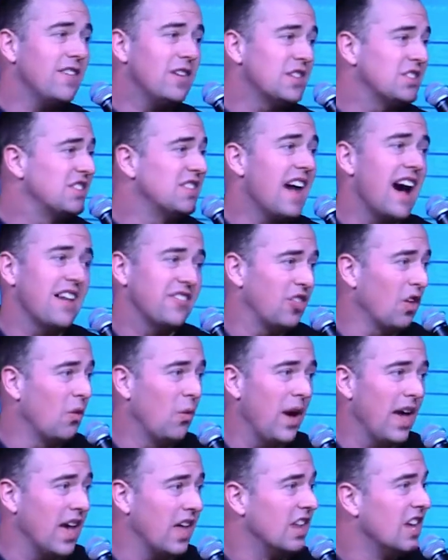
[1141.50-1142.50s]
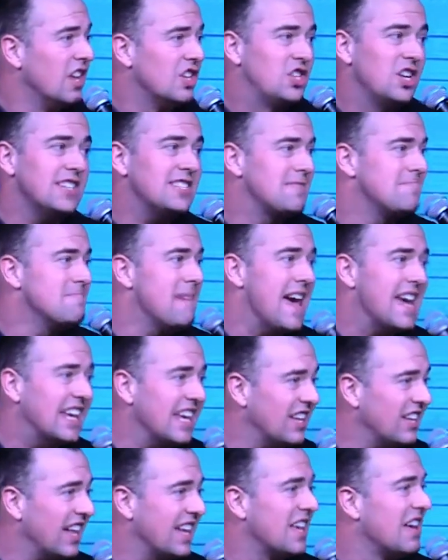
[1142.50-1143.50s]
not the win. Just make it
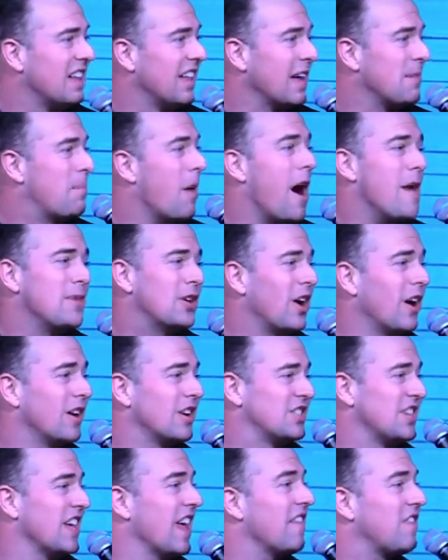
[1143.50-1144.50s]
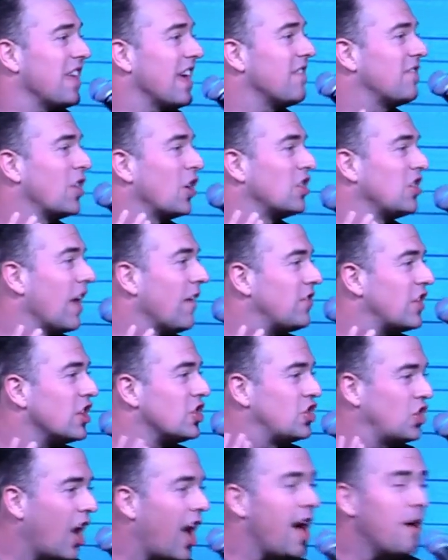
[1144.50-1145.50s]
like like Bobby Conner said, if, if the if the
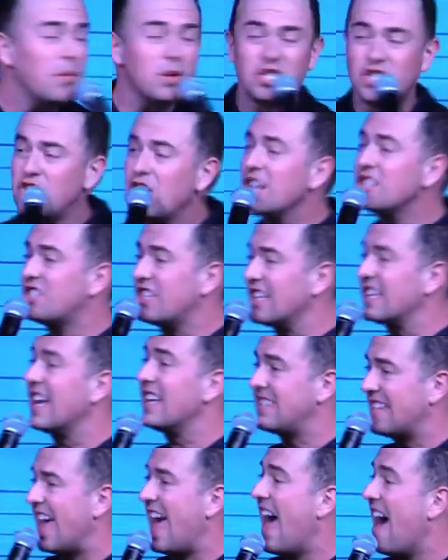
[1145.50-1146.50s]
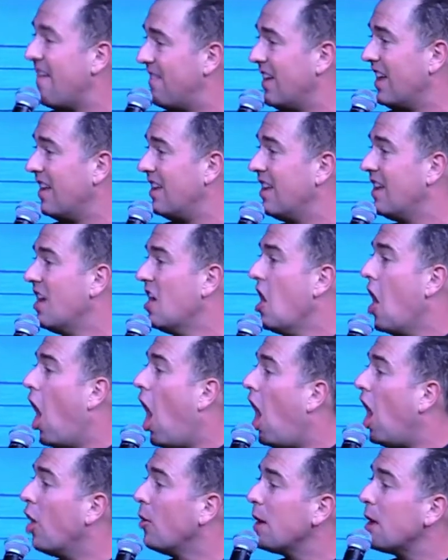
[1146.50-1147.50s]
job was just to get to heaven,
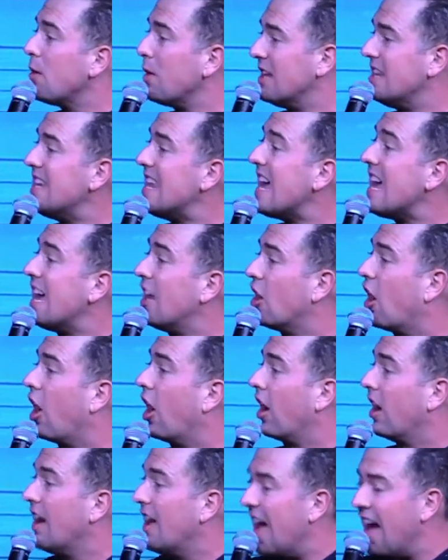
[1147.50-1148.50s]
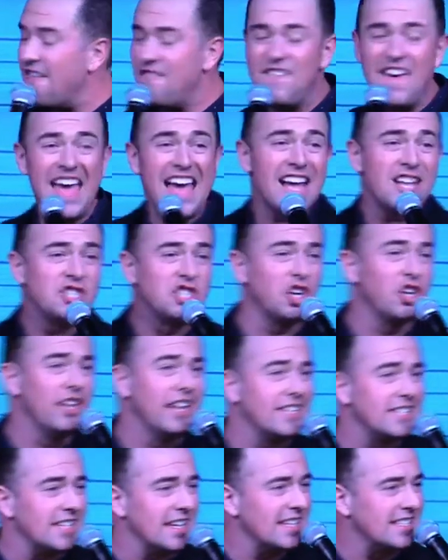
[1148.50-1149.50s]
all we would need are
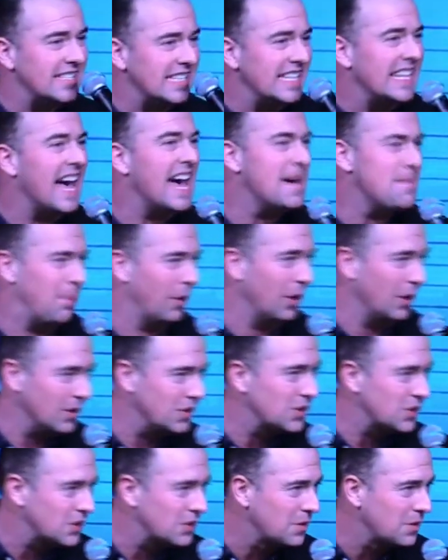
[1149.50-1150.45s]
evangelists and snipers.